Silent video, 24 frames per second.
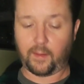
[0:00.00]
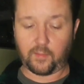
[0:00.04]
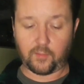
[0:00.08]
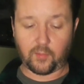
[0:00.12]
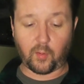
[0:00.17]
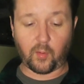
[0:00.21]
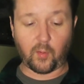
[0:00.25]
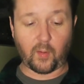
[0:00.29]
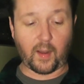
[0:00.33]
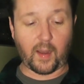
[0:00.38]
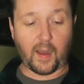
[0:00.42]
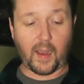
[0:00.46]

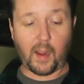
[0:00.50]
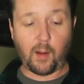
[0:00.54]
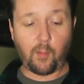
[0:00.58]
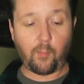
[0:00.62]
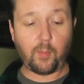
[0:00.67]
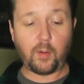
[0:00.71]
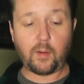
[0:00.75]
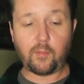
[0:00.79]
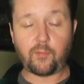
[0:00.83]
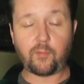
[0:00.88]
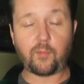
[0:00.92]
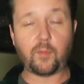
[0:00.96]
So I
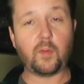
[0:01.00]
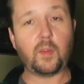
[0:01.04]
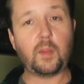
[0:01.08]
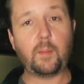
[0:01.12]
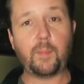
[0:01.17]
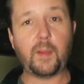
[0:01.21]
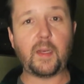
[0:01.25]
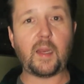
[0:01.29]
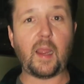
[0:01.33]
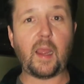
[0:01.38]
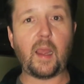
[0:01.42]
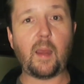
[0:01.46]
would have really
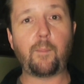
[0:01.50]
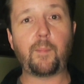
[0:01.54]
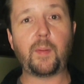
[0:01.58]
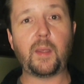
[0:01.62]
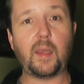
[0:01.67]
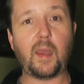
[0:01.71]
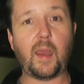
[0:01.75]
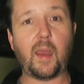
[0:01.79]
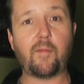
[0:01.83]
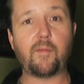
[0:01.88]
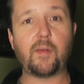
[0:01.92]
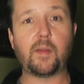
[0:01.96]
been
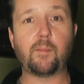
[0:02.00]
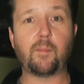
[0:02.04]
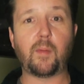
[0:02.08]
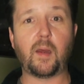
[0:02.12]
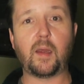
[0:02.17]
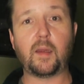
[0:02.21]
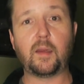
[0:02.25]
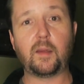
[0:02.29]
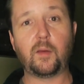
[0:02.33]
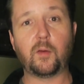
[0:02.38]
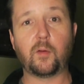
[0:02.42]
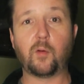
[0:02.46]
happy having
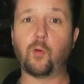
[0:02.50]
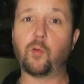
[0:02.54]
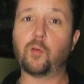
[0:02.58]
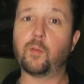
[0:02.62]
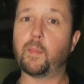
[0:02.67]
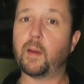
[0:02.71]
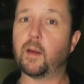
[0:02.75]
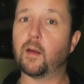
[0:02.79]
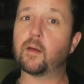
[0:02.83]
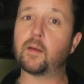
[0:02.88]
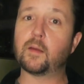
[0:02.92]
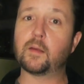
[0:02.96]
my good old
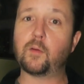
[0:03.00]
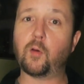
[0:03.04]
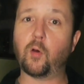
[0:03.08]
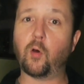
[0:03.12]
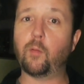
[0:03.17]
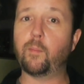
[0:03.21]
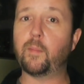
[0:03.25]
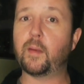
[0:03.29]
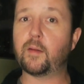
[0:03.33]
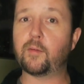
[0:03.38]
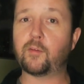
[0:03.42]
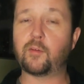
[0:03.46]
American
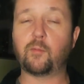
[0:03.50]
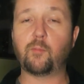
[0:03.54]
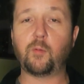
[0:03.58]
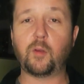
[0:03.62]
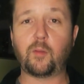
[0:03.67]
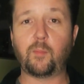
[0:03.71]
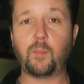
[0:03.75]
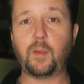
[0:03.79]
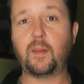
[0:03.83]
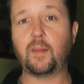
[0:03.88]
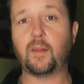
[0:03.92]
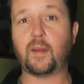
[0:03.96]
cold medicine
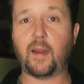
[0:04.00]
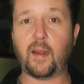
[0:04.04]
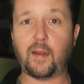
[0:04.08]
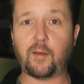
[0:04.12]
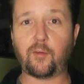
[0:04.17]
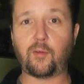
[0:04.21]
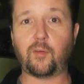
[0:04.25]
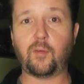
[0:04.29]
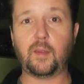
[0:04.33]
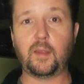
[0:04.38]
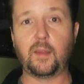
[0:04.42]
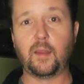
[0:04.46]
with me that
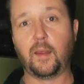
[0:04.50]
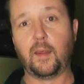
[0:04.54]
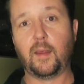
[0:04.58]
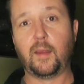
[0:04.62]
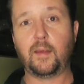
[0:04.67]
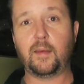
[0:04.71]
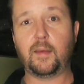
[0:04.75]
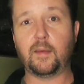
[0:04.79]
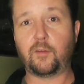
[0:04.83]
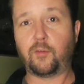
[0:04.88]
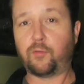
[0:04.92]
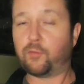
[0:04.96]
actually
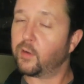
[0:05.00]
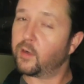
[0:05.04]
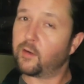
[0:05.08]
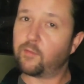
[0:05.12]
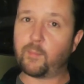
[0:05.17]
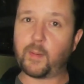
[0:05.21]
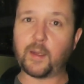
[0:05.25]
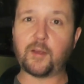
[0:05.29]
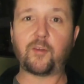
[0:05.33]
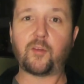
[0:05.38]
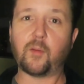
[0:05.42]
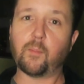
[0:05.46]
gets rid
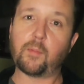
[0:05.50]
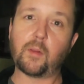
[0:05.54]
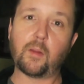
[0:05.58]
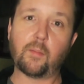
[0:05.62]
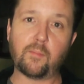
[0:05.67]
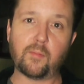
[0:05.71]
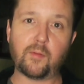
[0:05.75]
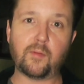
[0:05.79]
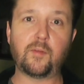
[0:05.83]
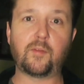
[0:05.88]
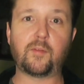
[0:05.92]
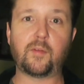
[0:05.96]
of my
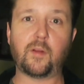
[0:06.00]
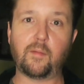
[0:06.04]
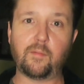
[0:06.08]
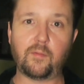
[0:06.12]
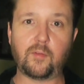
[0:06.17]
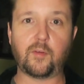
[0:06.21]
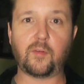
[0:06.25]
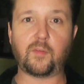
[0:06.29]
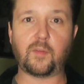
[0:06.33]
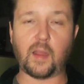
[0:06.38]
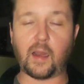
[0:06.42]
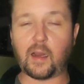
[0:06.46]
symptoms instead of
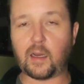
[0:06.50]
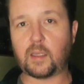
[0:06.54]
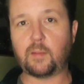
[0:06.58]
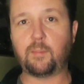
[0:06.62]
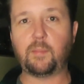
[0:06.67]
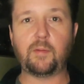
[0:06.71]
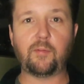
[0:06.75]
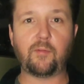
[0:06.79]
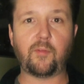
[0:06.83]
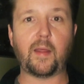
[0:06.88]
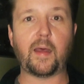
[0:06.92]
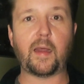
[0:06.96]
just knocking
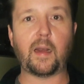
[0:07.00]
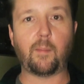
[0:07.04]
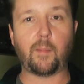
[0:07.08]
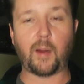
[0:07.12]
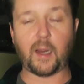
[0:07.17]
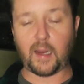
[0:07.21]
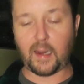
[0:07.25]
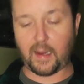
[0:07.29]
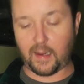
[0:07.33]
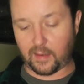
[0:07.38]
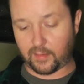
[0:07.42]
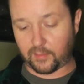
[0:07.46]
me flat on
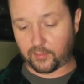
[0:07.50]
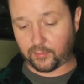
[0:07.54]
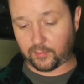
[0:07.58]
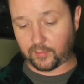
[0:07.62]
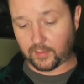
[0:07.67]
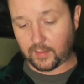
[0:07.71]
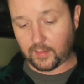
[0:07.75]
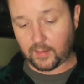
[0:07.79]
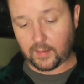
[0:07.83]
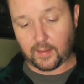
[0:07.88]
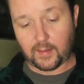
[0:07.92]
my ass.